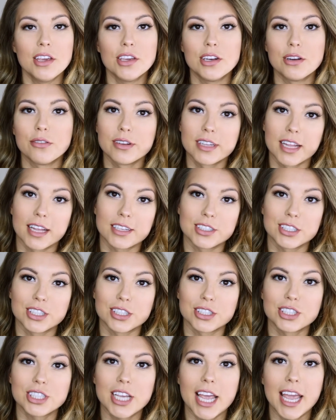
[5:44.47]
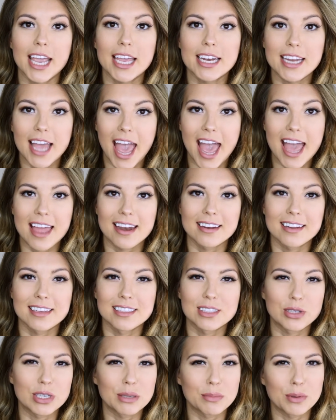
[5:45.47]
you know, that's your shade and
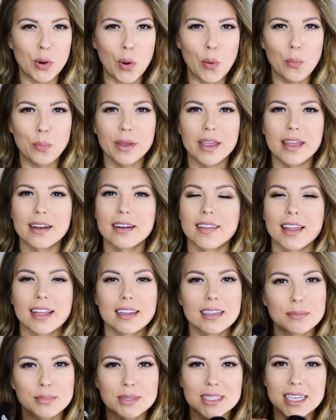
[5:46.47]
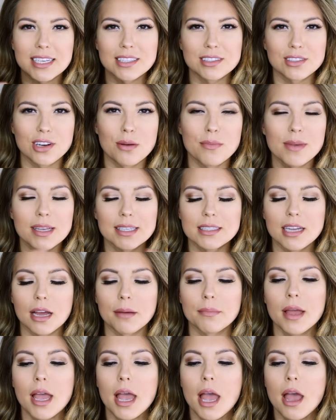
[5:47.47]
it's already been opened and like lipsticks are all messed
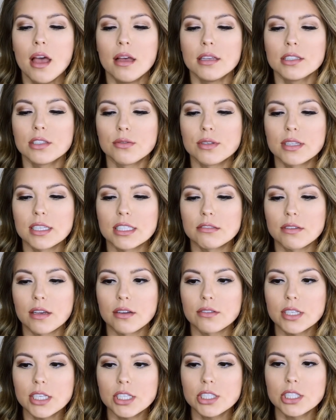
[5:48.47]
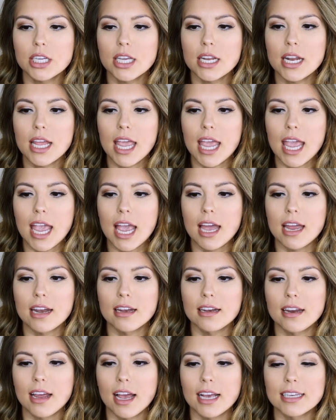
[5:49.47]
up. So with this foundation
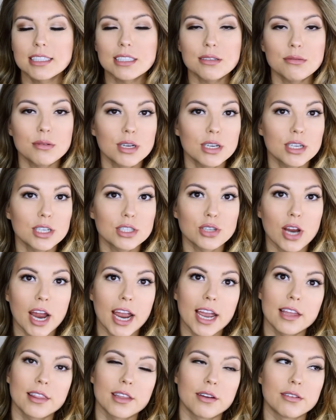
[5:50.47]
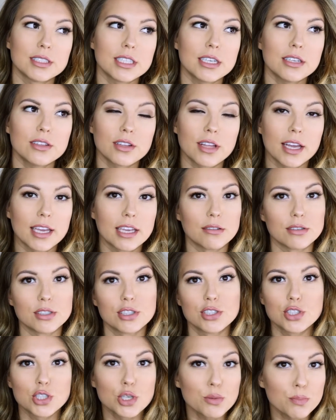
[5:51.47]
and I still wanted to try it though it didn't look like it
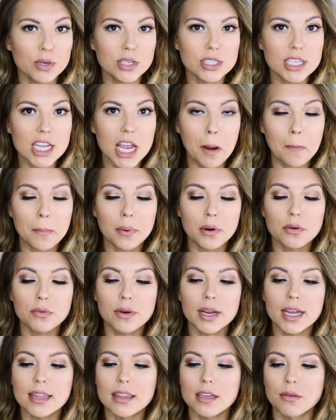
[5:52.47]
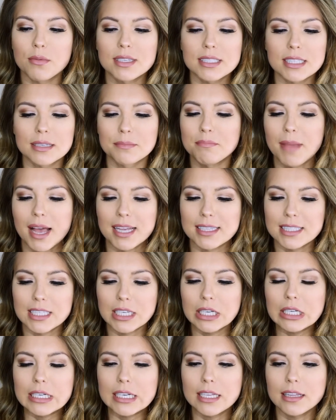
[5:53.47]
was super tampered with. It wasn't
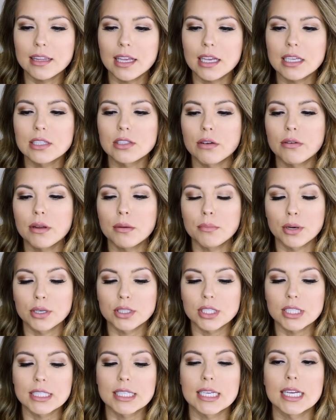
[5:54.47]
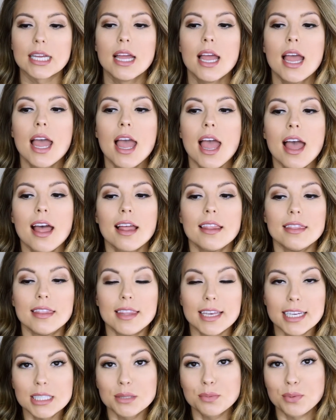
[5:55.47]
messy or anything, so I wouldn't purchase it.
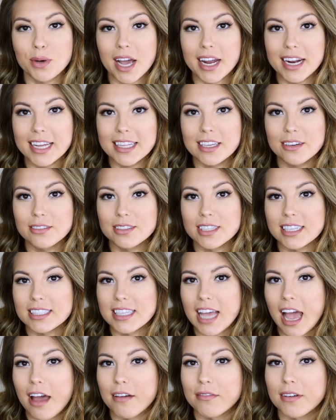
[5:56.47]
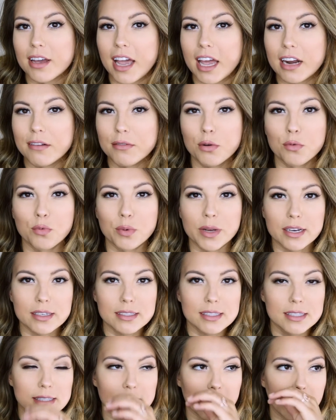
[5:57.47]
This product though does have a kind of a
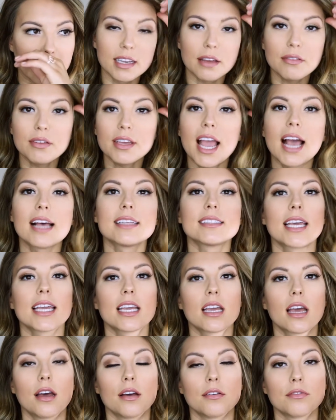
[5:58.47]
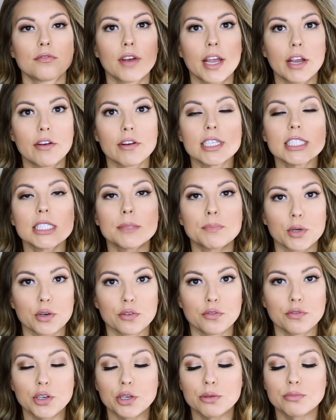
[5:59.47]
weird scent. It definitely has like a fragrance,
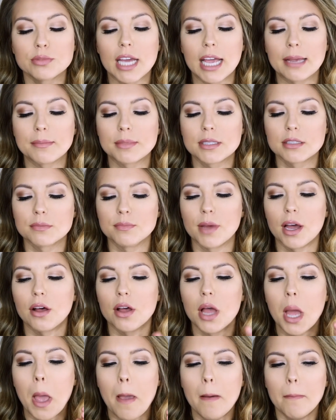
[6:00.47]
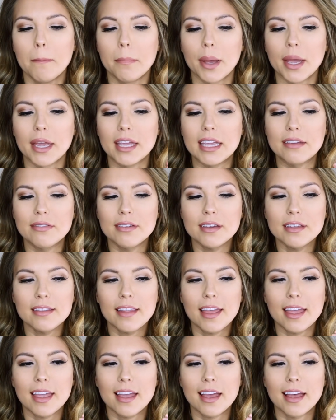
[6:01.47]
perfume type smell, but even
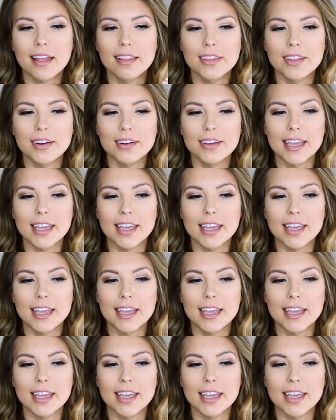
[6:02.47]
like a little